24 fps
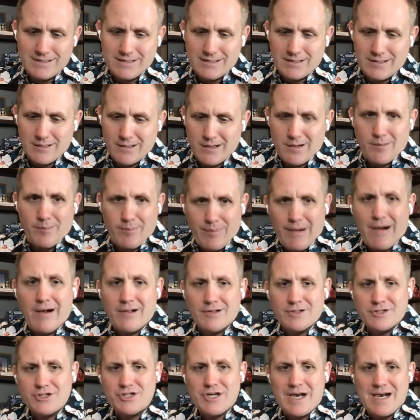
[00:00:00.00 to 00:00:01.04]

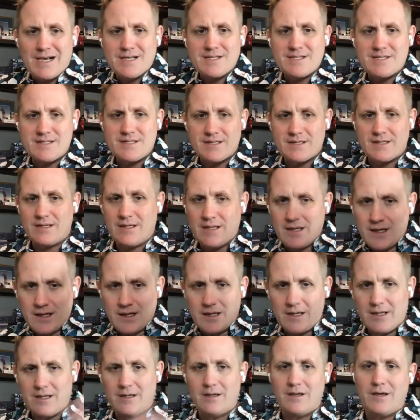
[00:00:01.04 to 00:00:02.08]
apologized,
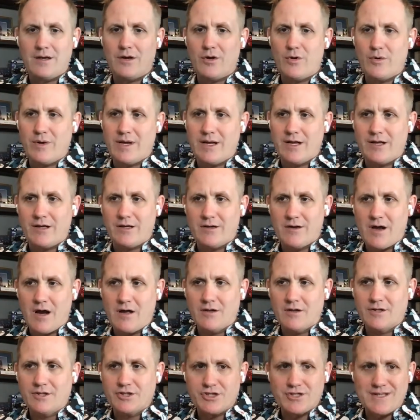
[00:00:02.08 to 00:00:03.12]
and
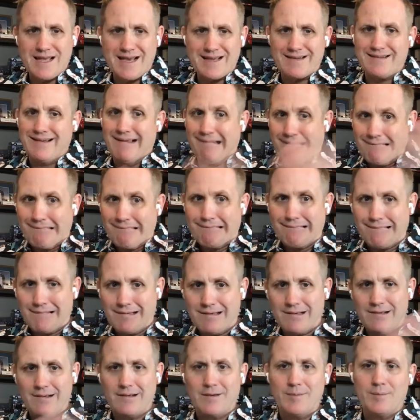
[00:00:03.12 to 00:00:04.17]
acknowledged that,
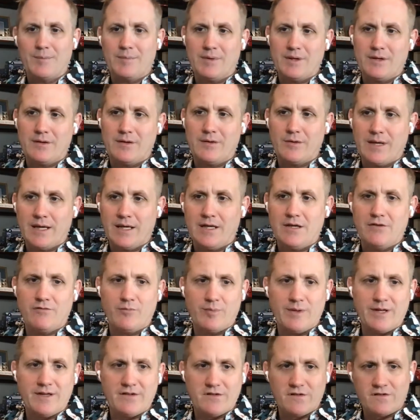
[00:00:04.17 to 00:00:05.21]
hey,
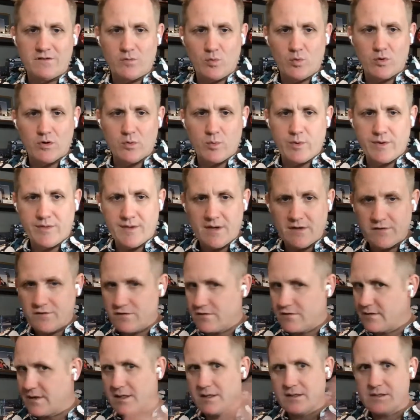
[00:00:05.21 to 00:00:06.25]
you've placed this order with
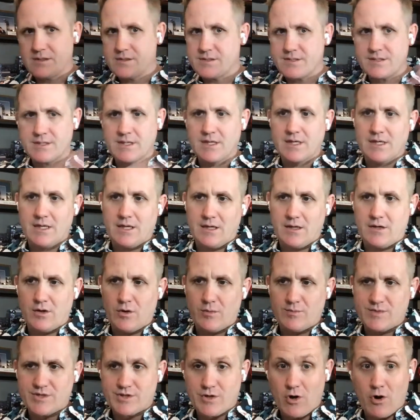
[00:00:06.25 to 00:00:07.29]
us, and
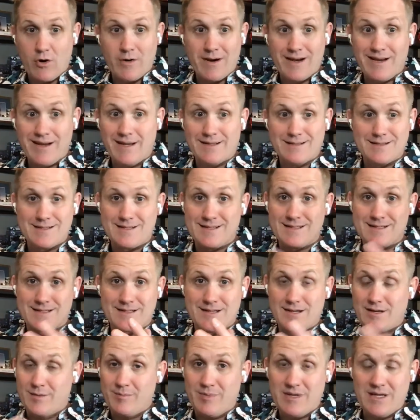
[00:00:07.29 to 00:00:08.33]
I'm sorry. It's
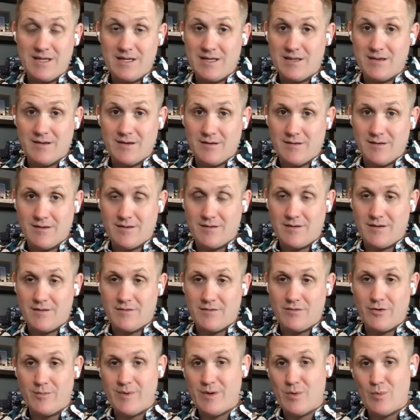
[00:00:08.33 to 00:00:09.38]
going to be a
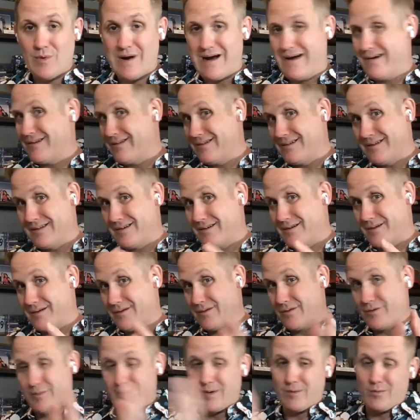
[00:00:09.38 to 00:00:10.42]
little bit
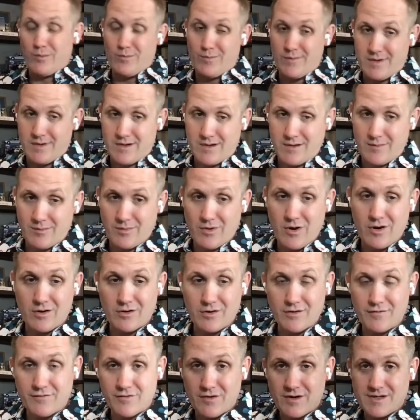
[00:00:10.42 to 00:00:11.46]

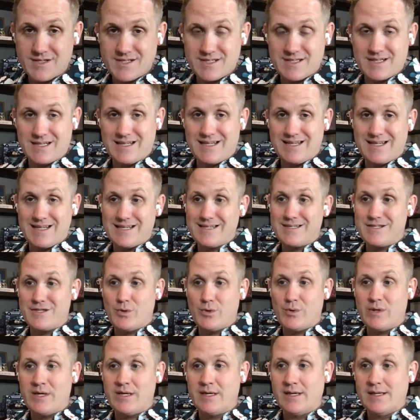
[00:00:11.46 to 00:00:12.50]
longer for us to get
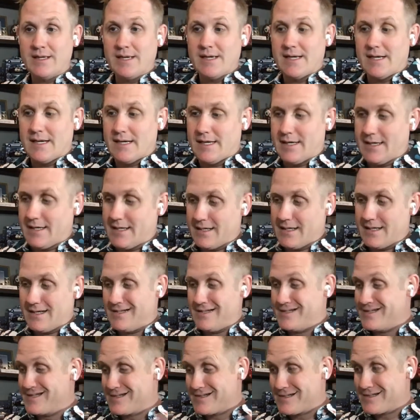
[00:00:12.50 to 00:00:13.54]
to it.
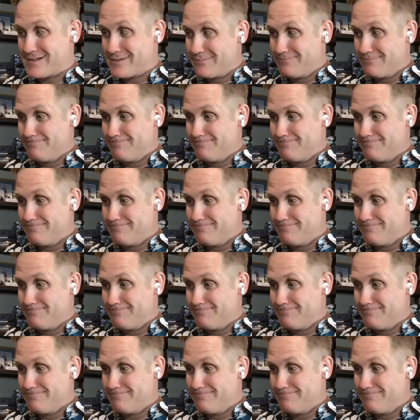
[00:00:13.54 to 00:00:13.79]
Is